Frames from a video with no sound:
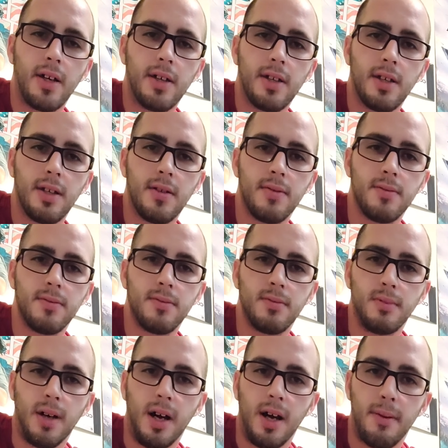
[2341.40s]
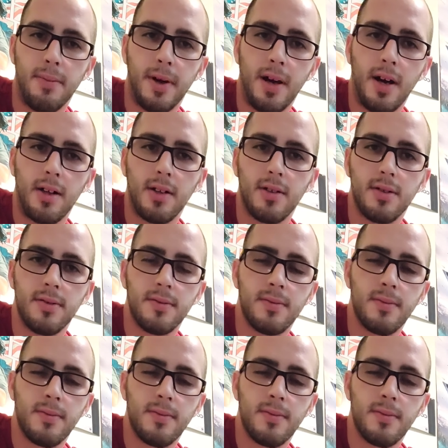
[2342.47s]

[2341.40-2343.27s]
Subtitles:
can buy a pallet